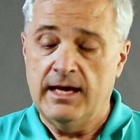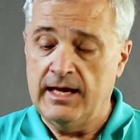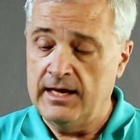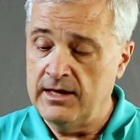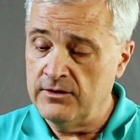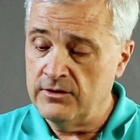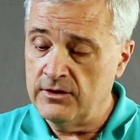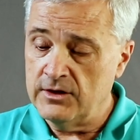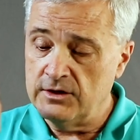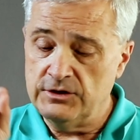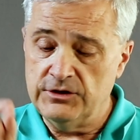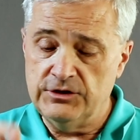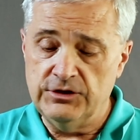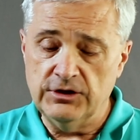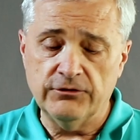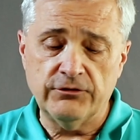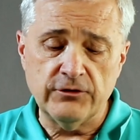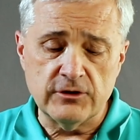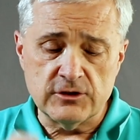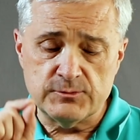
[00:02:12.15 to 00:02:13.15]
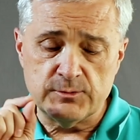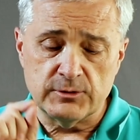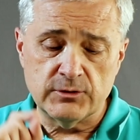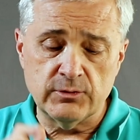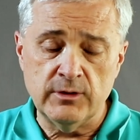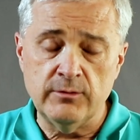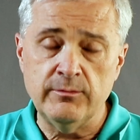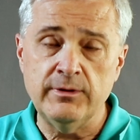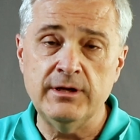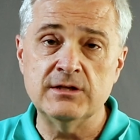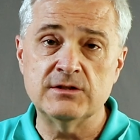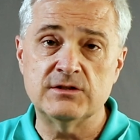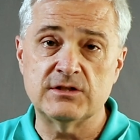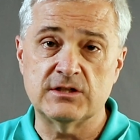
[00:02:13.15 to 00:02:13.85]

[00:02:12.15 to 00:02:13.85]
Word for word: And the difference between being